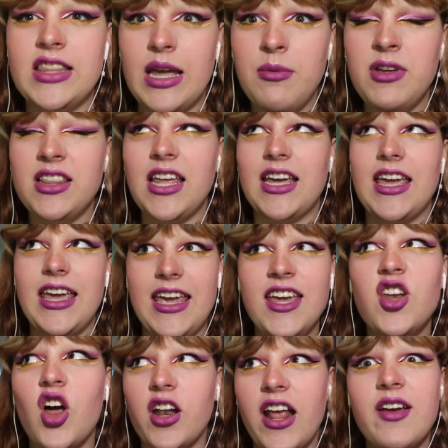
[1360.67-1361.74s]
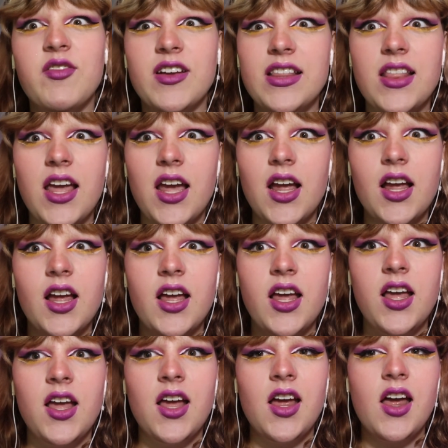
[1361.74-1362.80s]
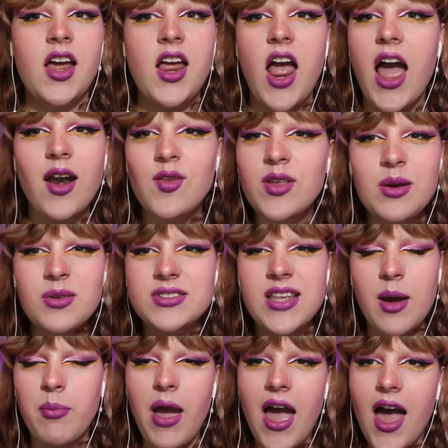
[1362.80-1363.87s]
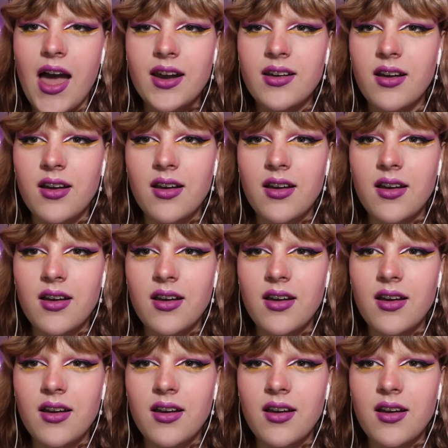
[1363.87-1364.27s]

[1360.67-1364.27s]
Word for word: They went like in on everything. I don't think it was that bad.